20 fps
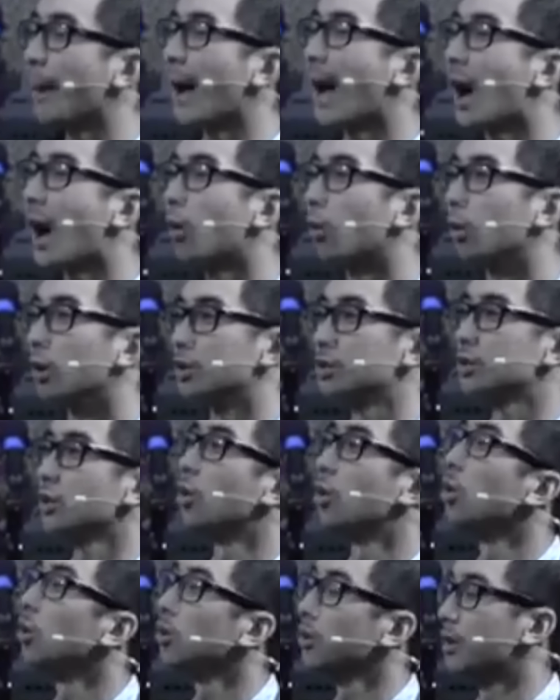powers
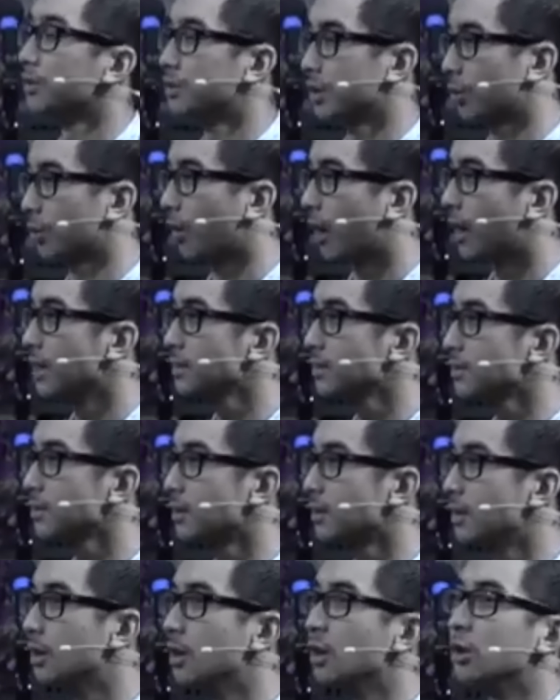to hold on to
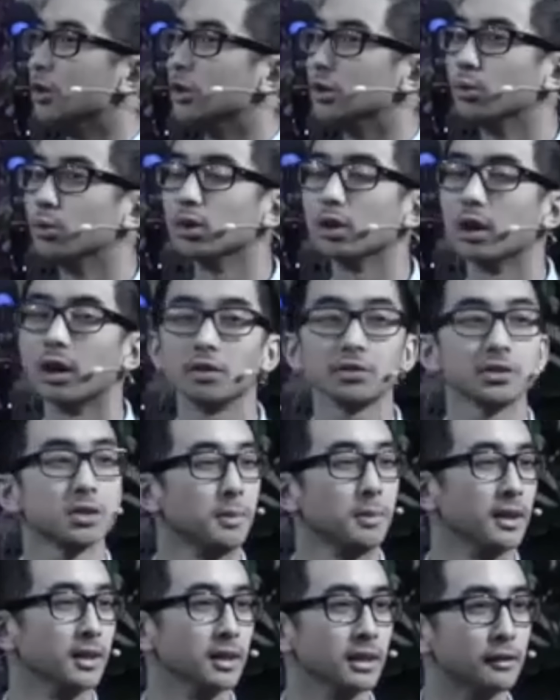Christ, you will
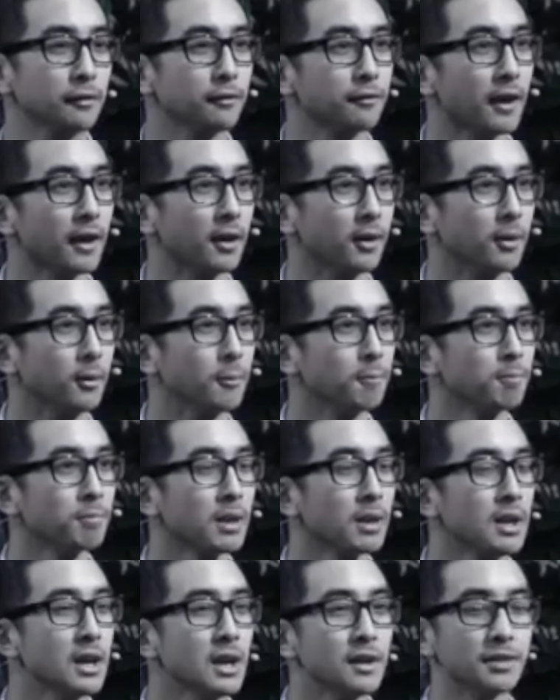ultimately fail.
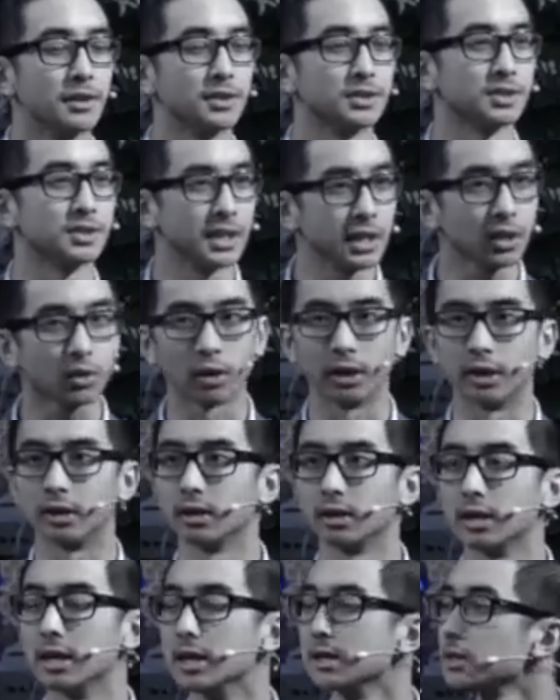The secret
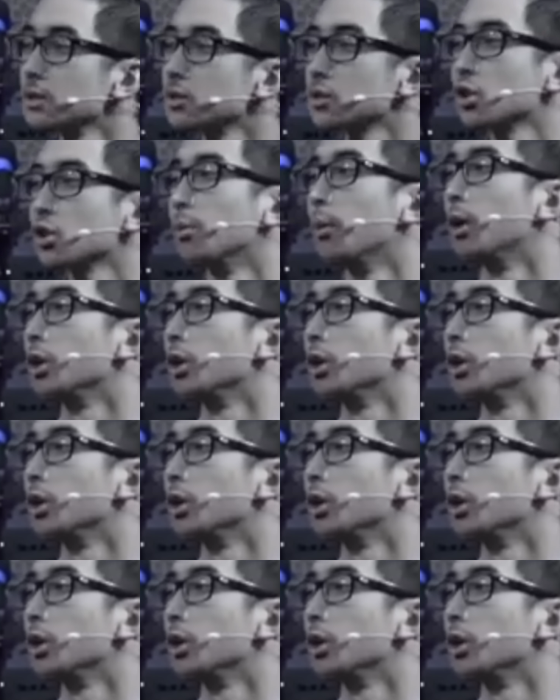isn't so